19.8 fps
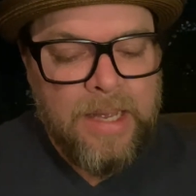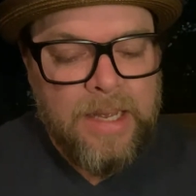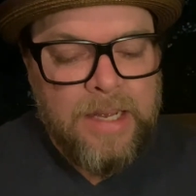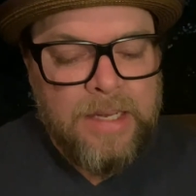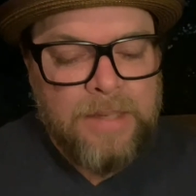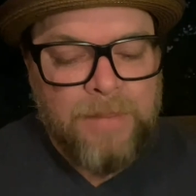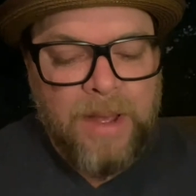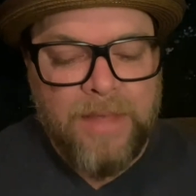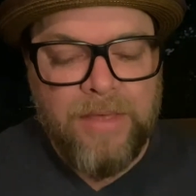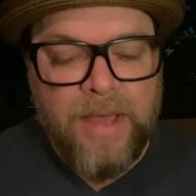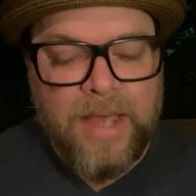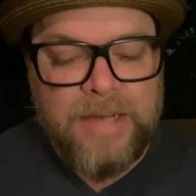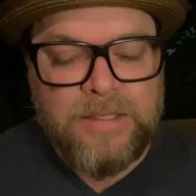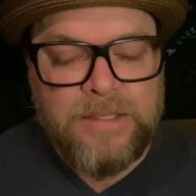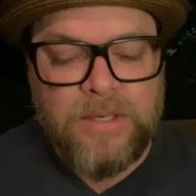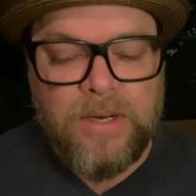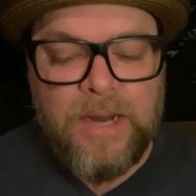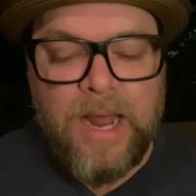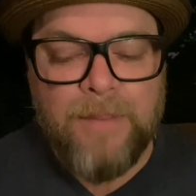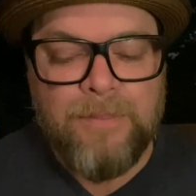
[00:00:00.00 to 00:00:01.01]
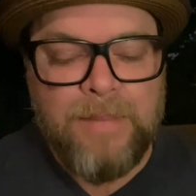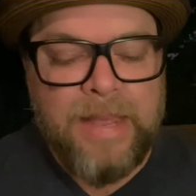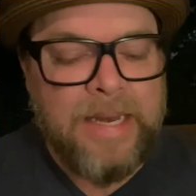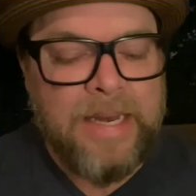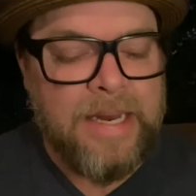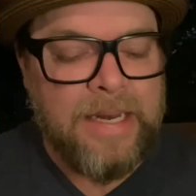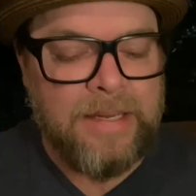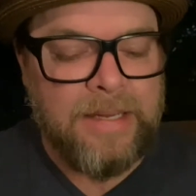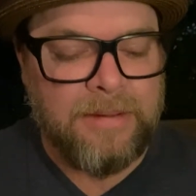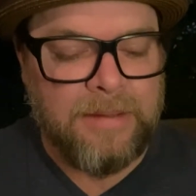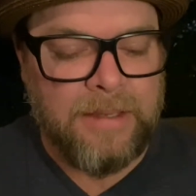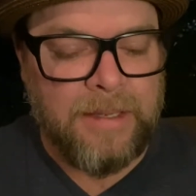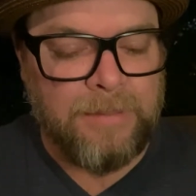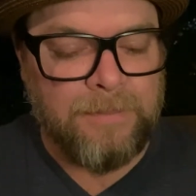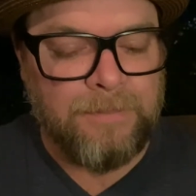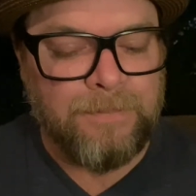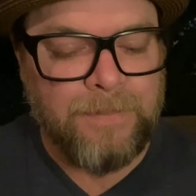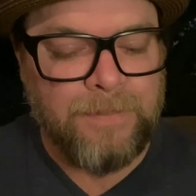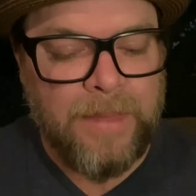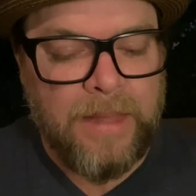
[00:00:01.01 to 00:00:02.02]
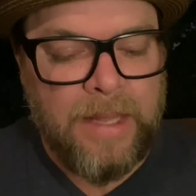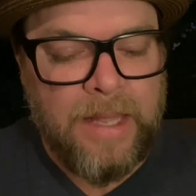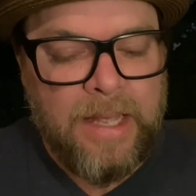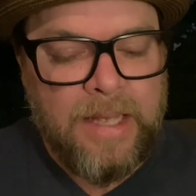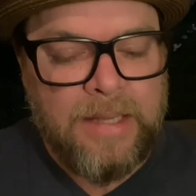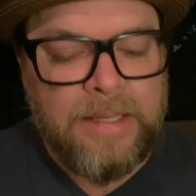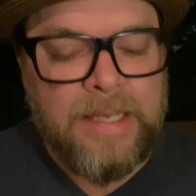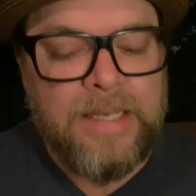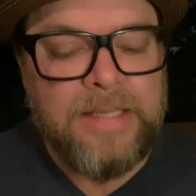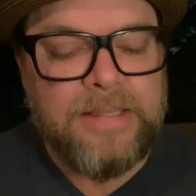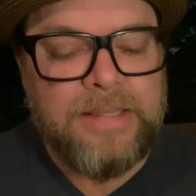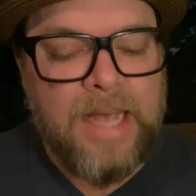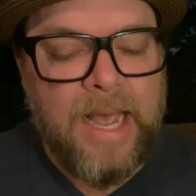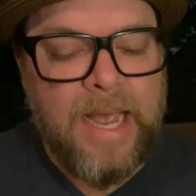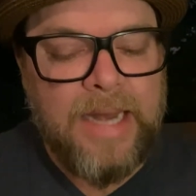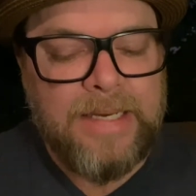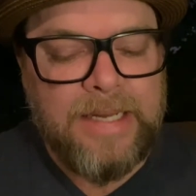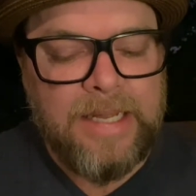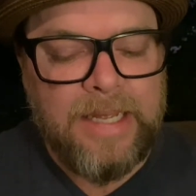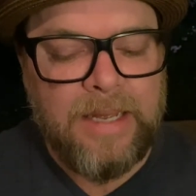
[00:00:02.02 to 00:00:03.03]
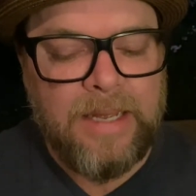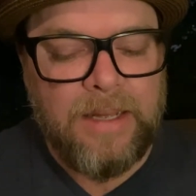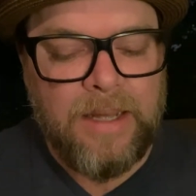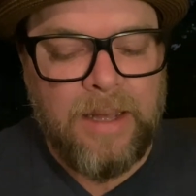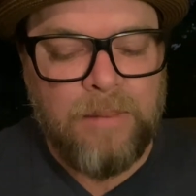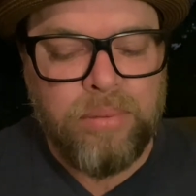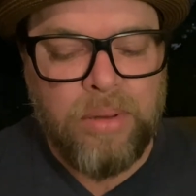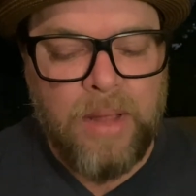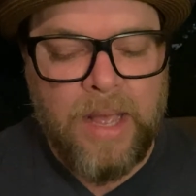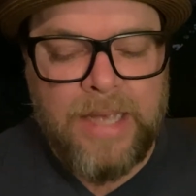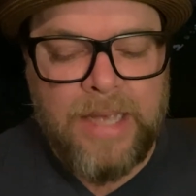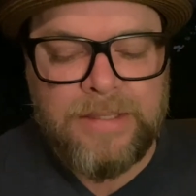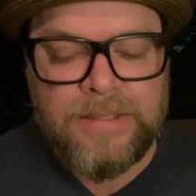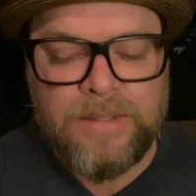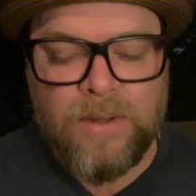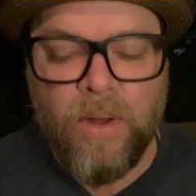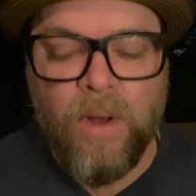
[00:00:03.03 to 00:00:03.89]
My thoughts do not mean anything. This idea applies to